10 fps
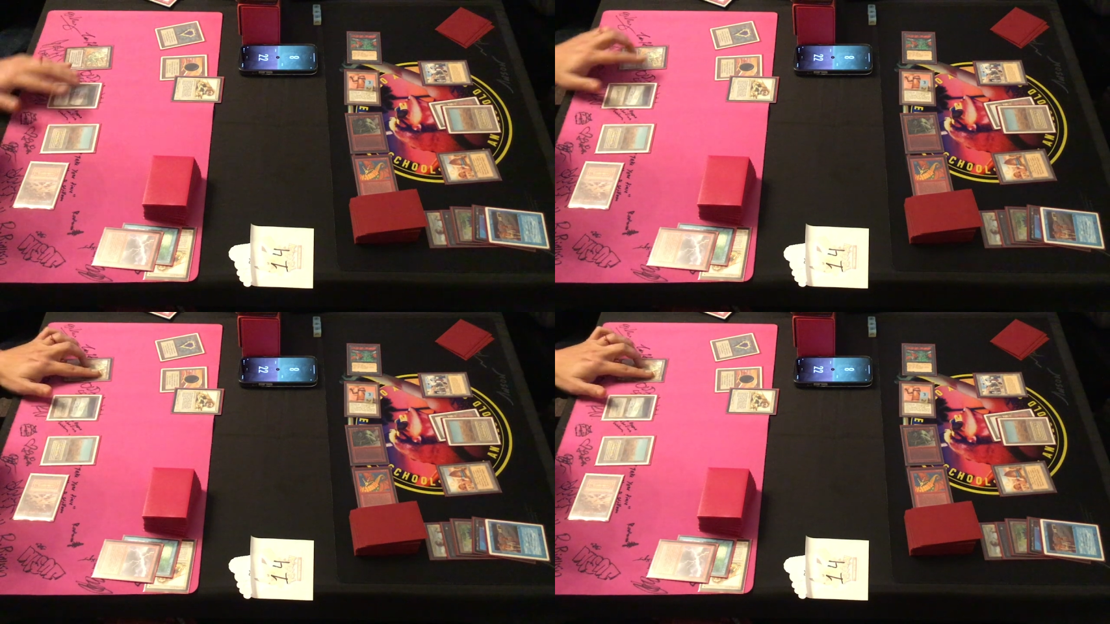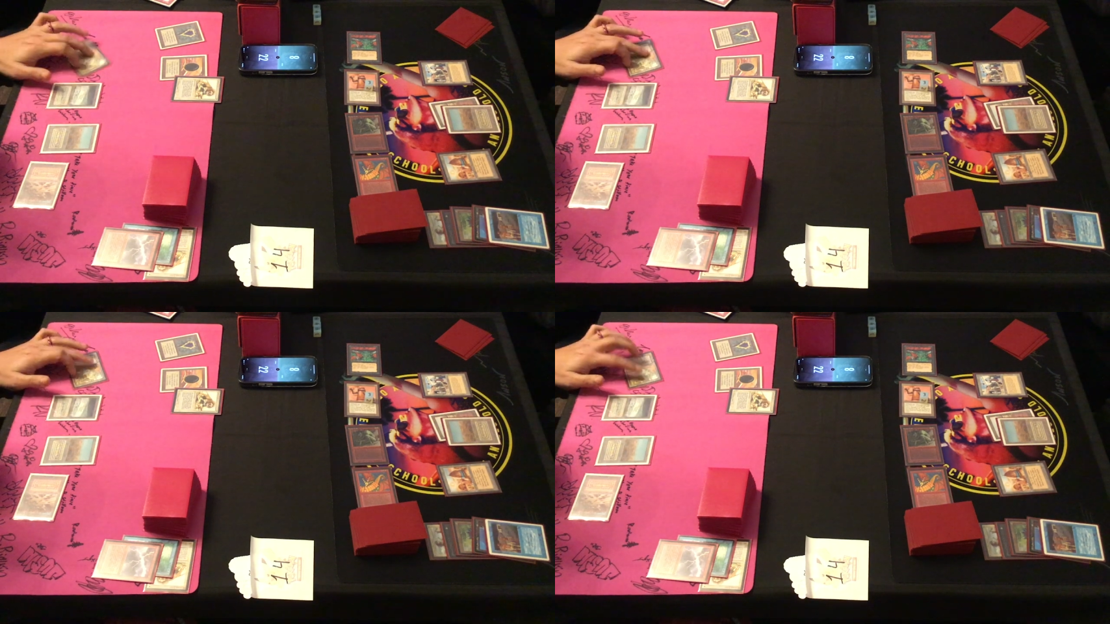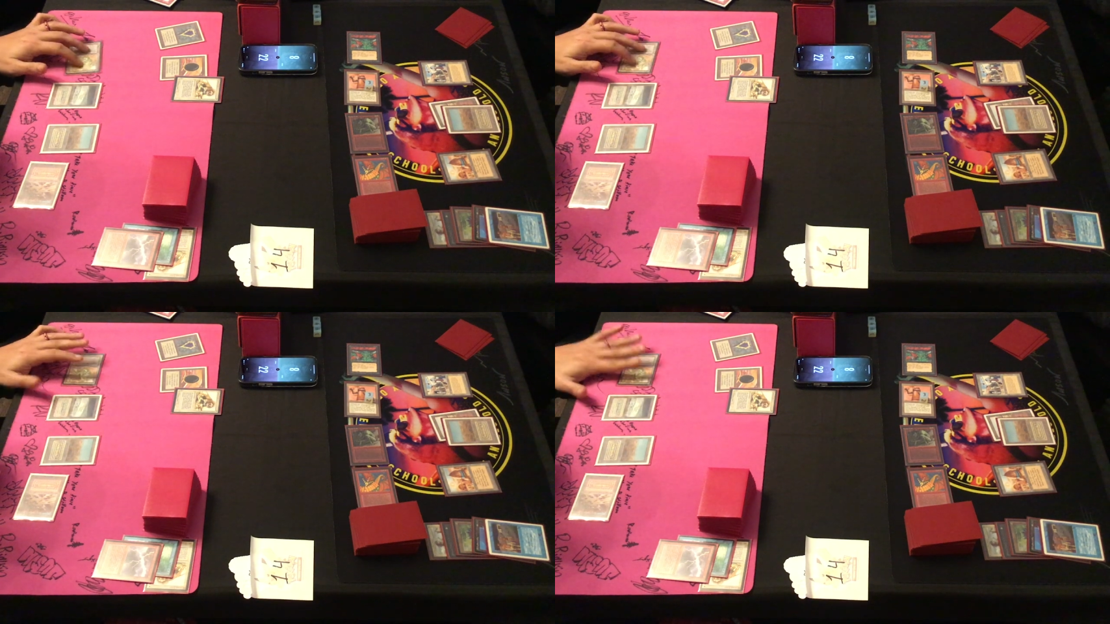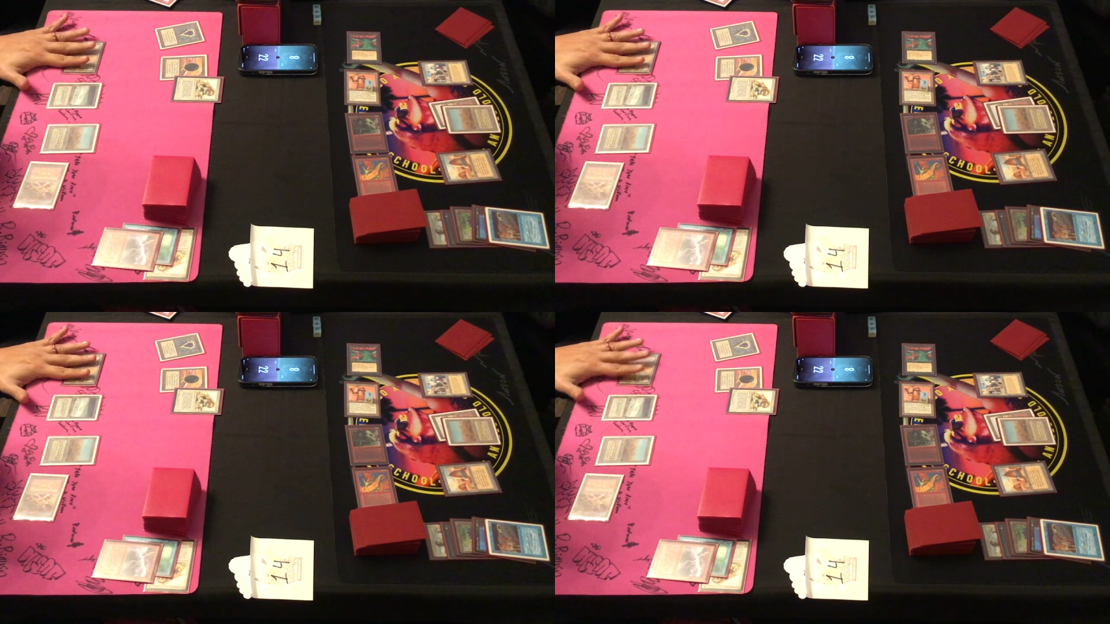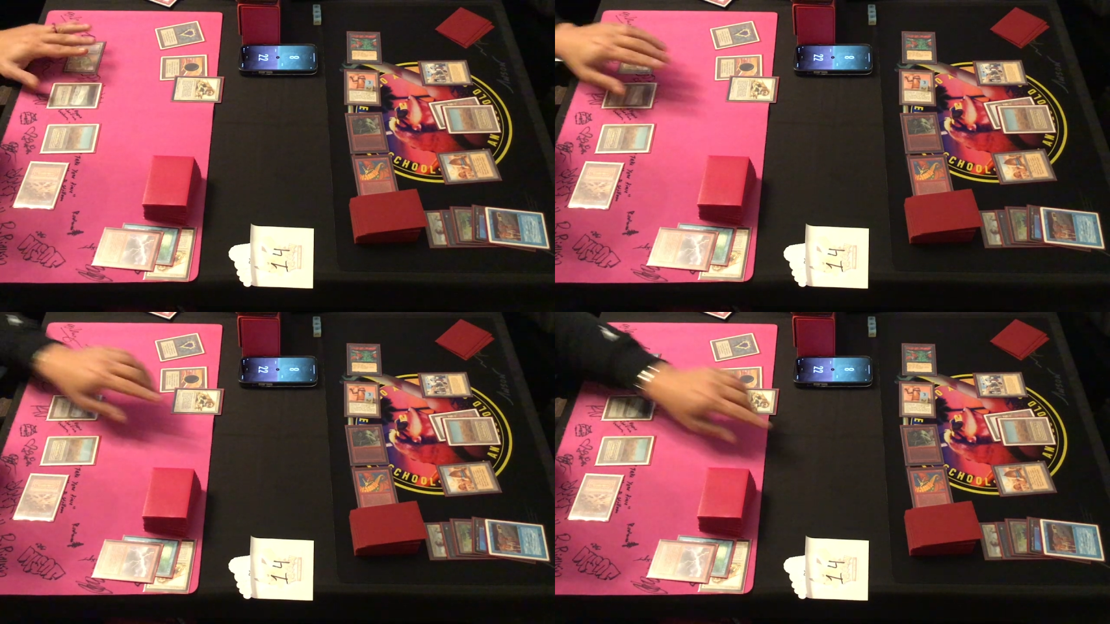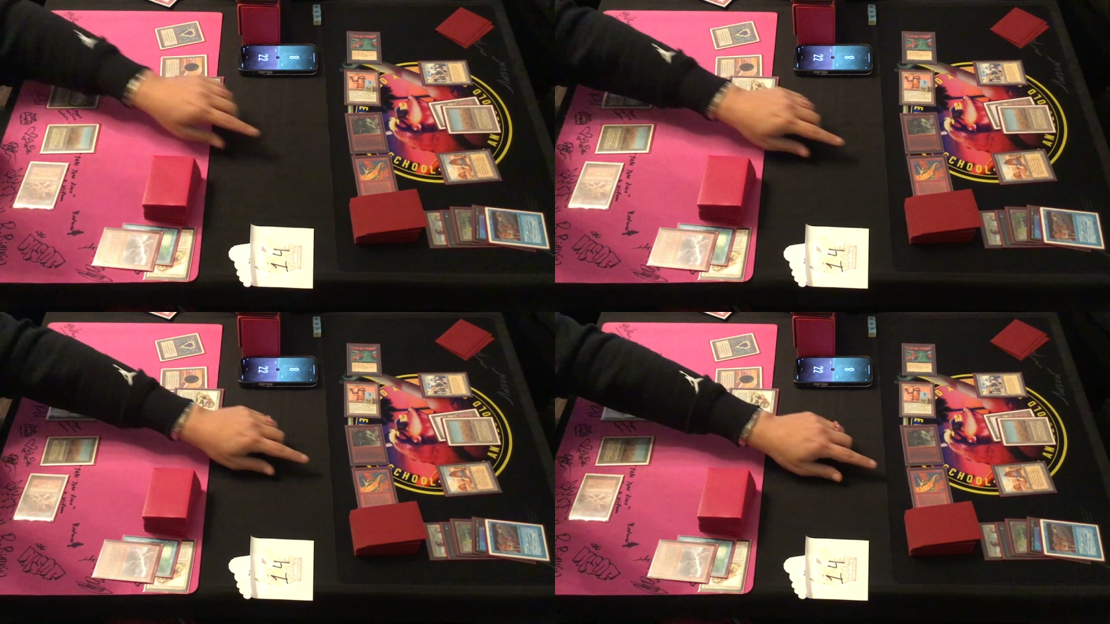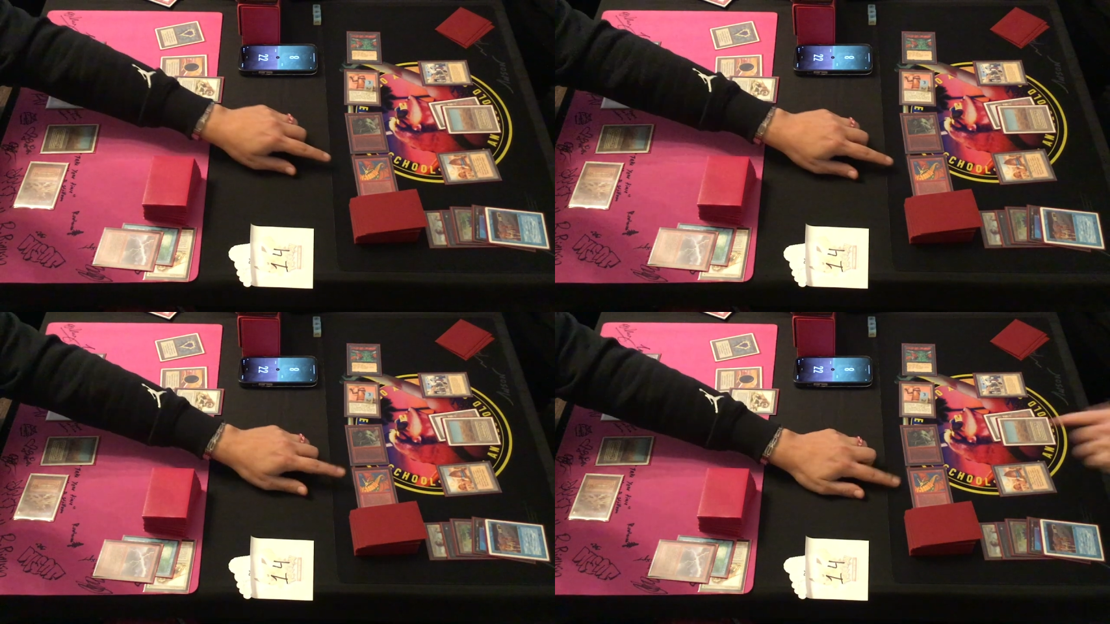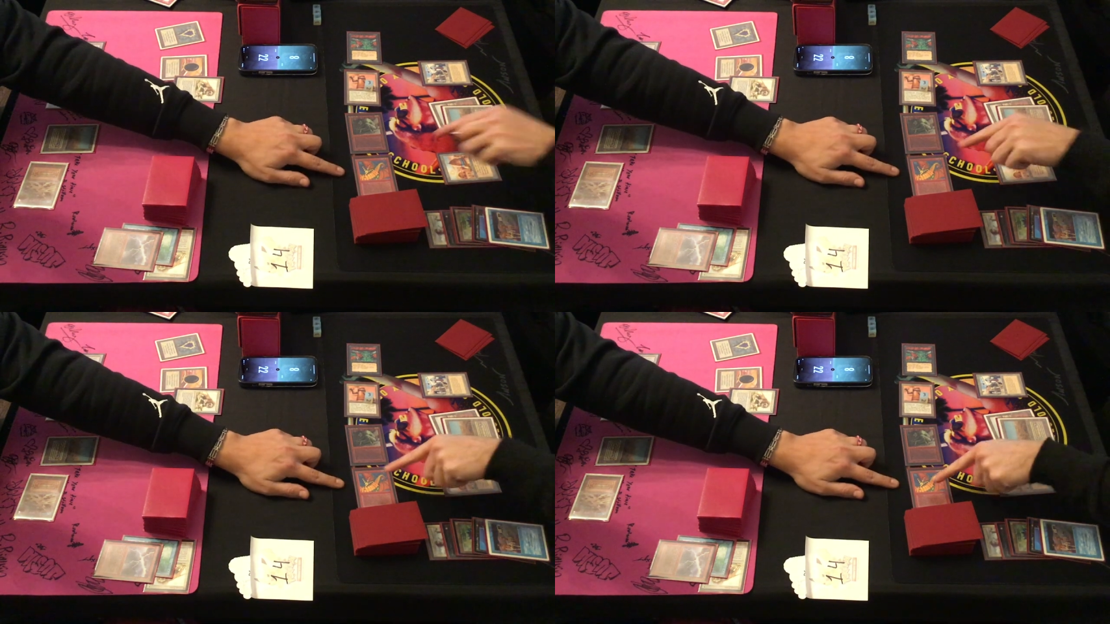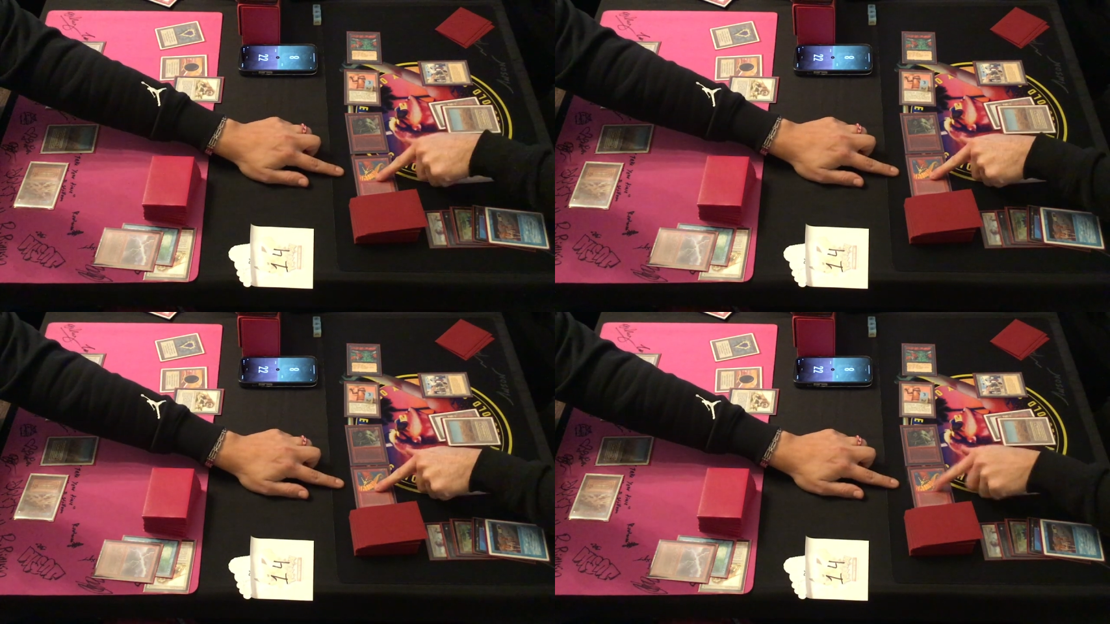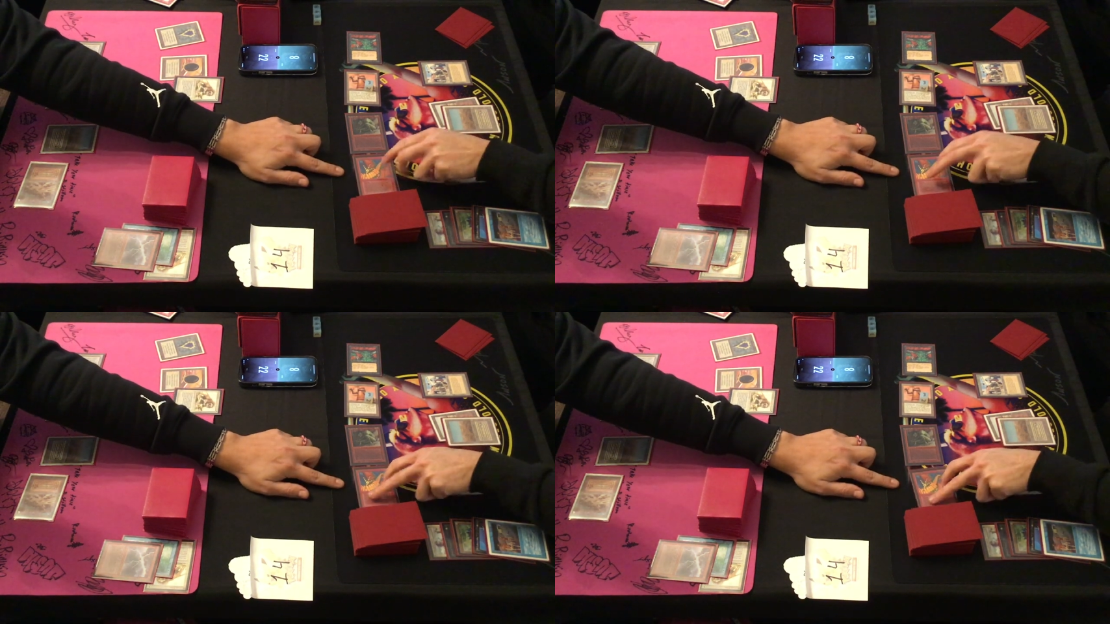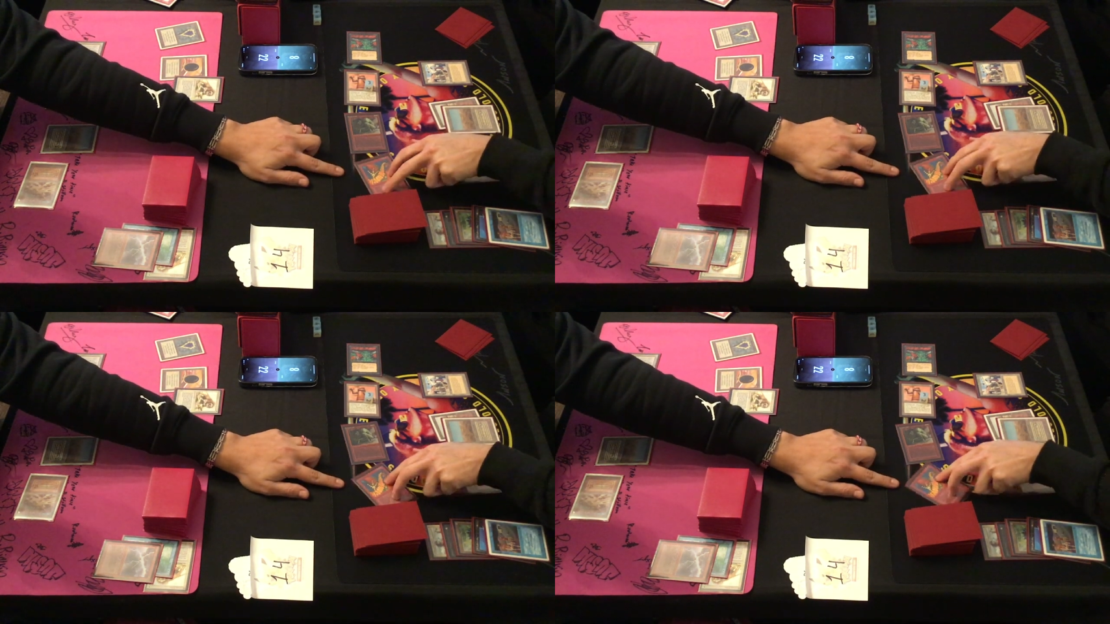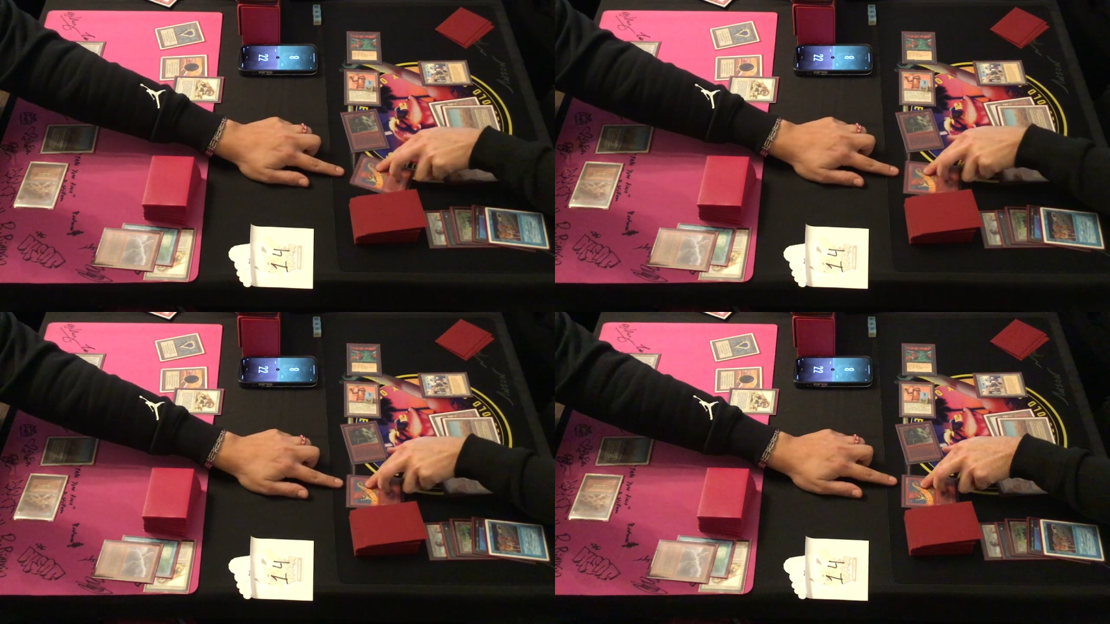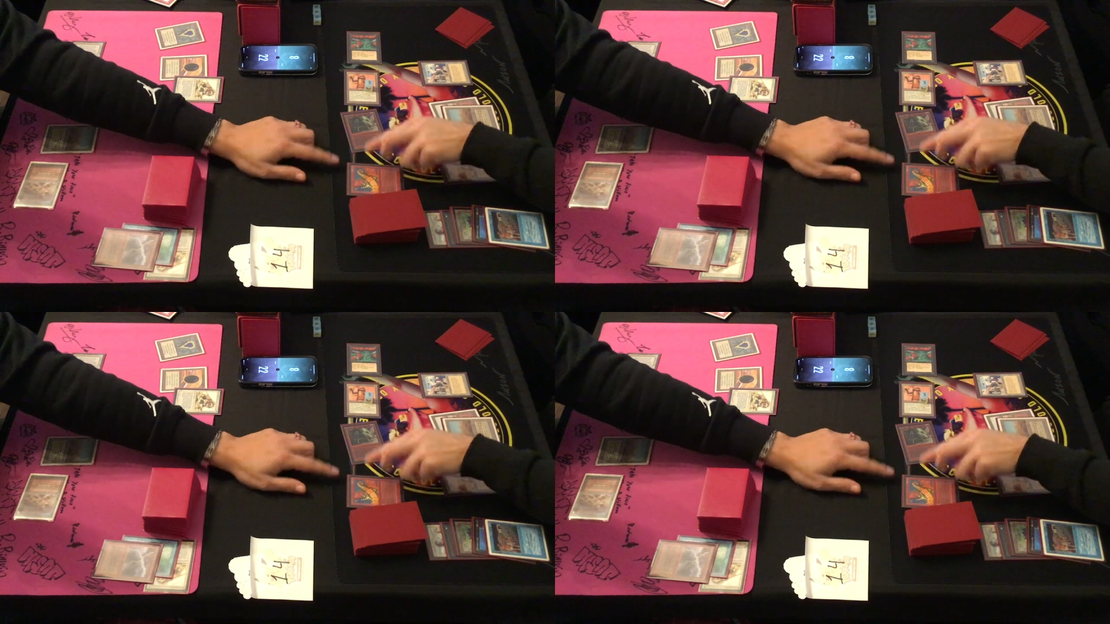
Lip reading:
[unreadable: no face in view]